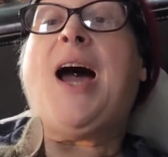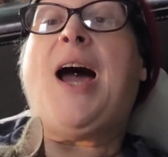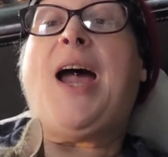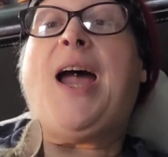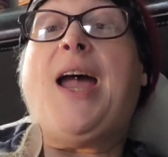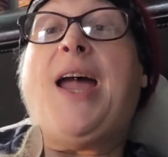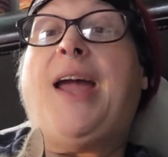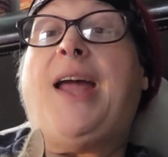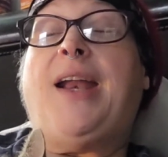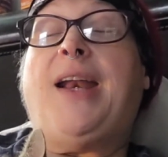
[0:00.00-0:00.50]

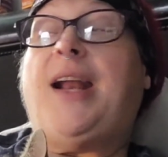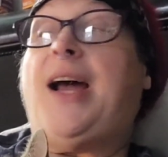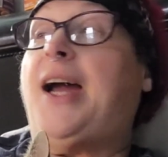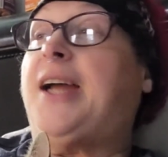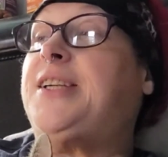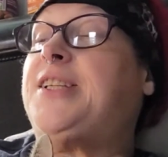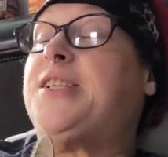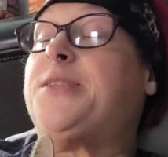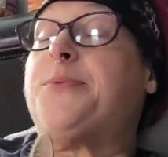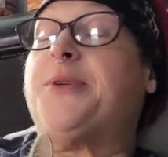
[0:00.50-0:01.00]
And
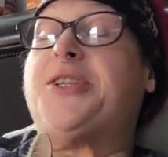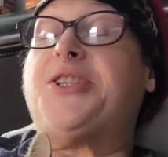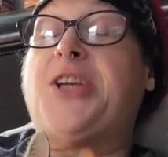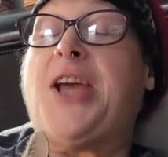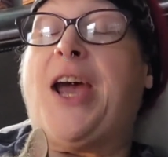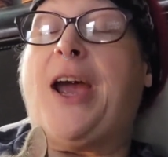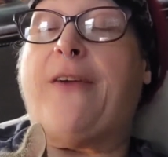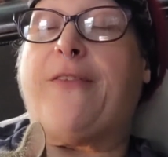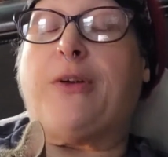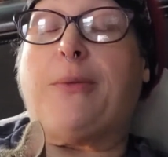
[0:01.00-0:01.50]
I just wish
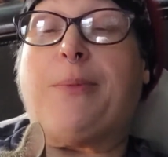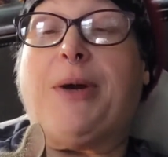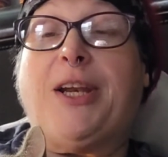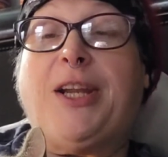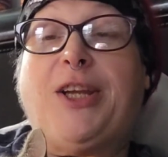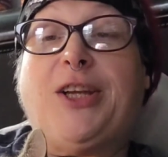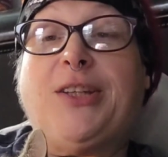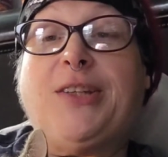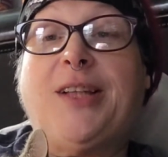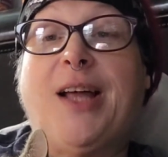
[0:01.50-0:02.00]

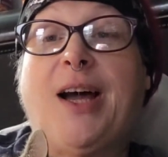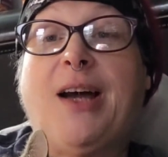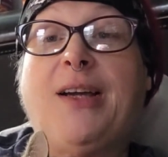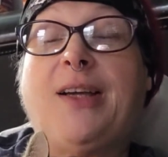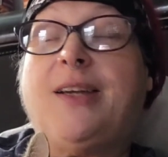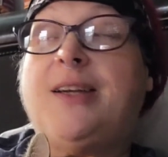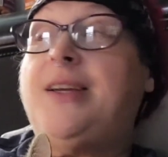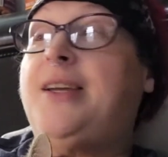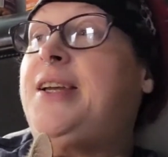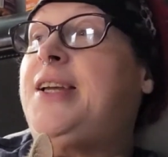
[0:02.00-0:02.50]
everybody good
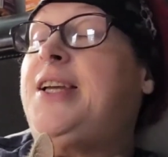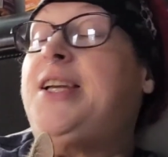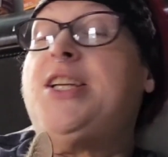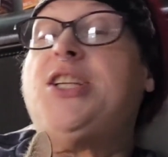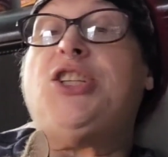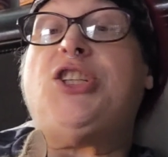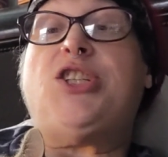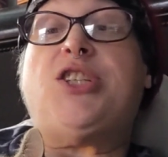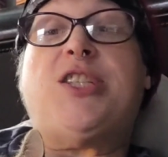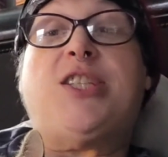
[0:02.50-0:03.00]
luck.
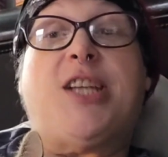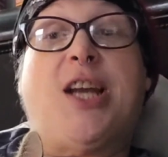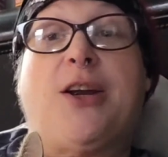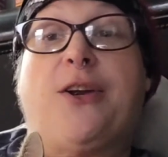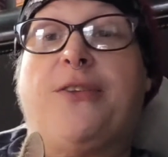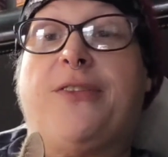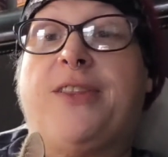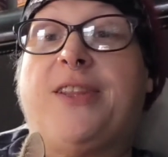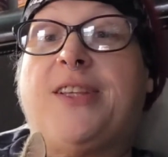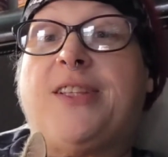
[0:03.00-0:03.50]

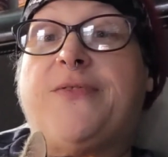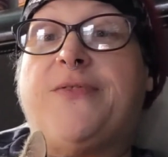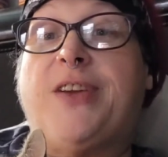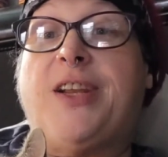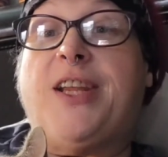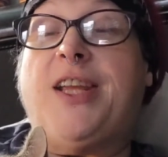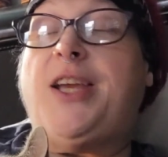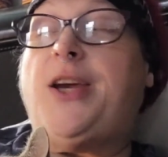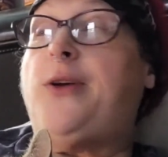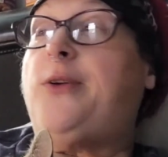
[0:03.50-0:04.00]
Share this
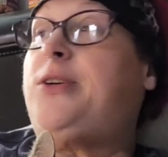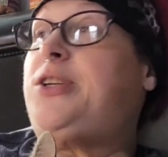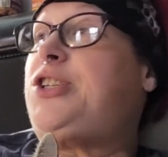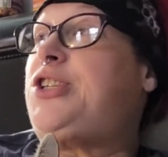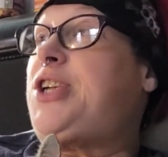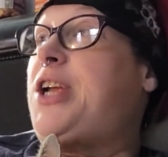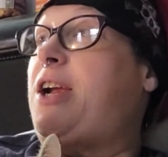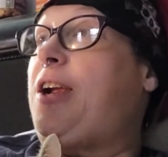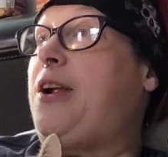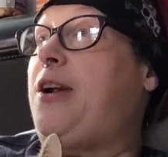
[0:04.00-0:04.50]
video.
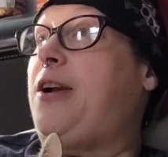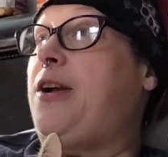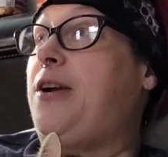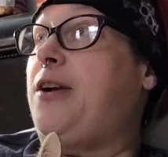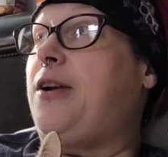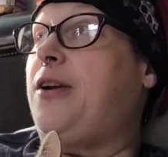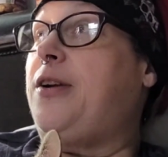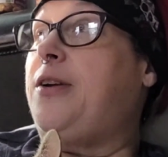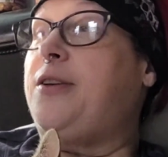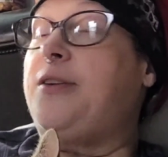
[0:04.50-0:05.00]

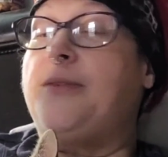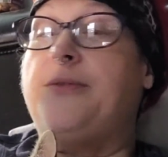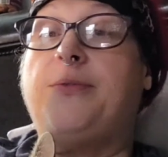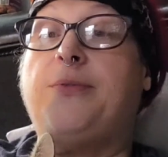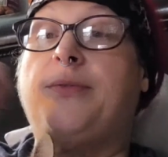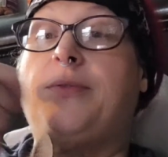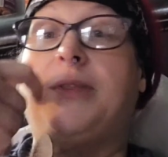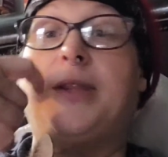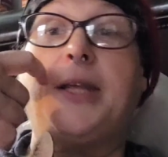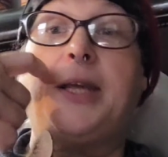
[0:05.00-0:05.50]
Share
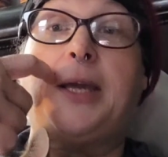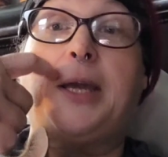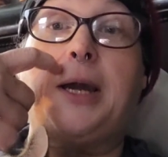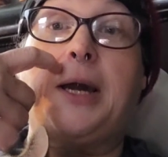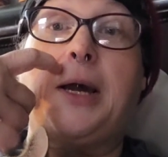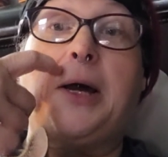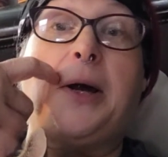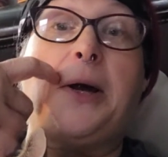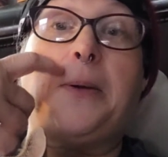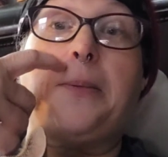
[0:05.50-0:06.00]
the,
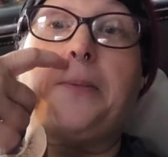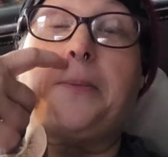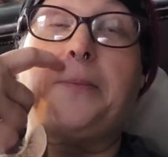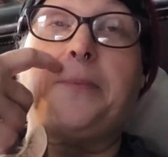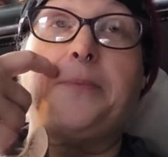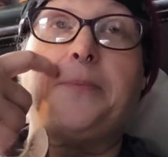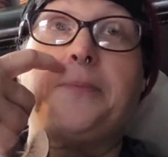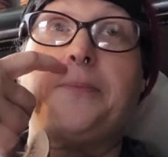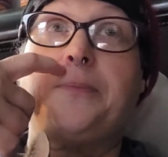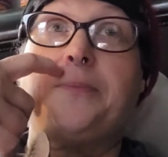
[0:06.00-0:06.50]

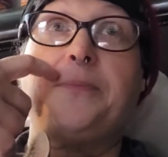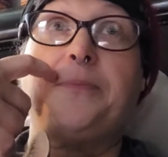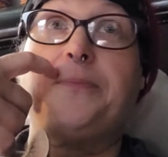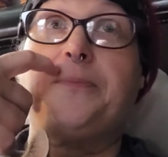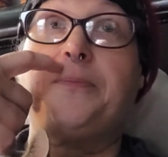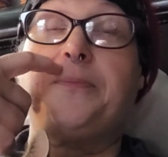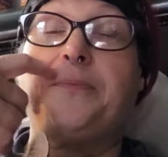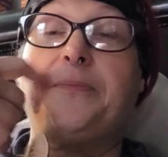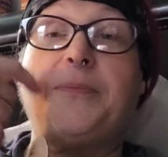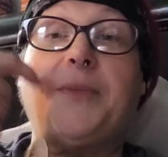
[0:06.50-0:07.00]
um,
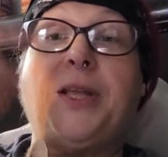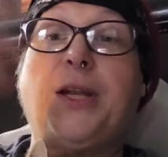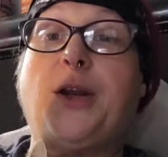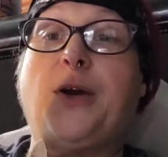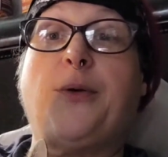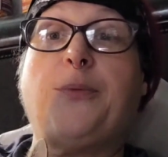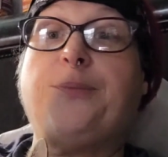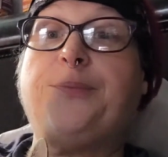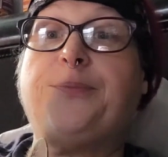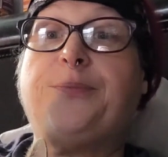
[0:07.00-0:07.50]
you
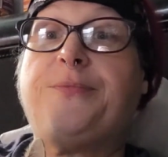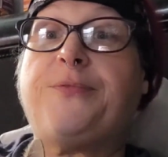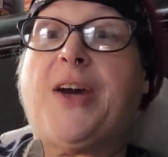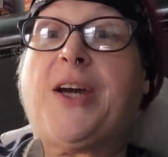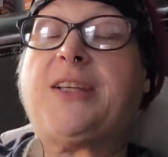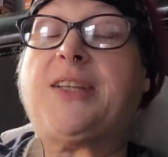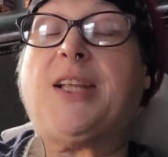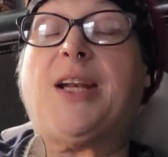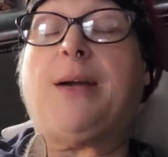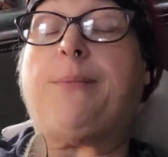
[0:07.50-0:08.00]
know,
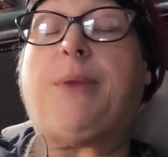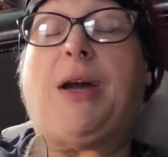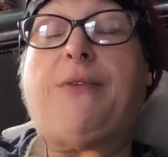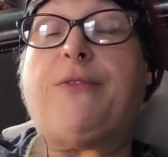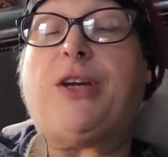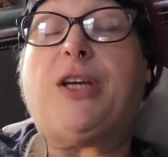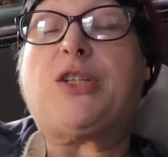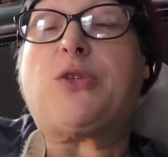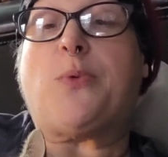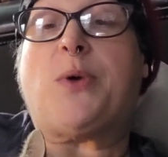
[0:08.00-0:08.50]
fact that I'm
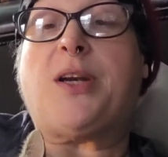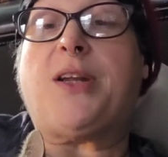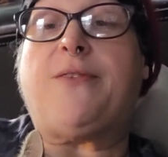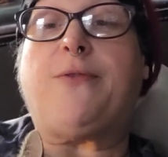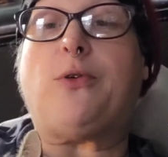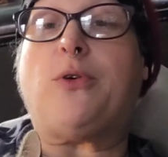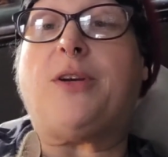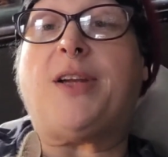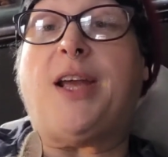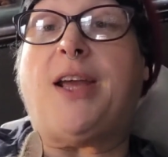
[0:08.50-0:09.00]
having a
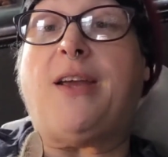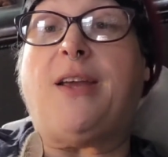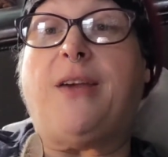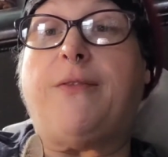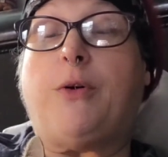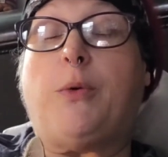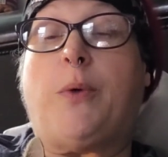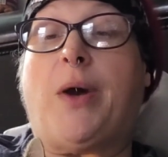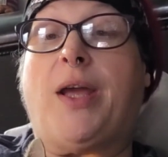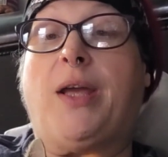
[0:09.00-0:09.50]
24-day
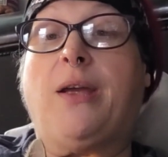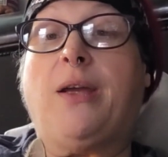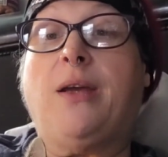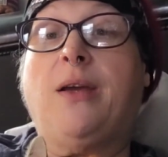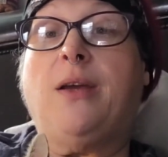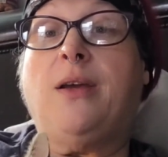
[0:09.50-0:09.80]
giveaway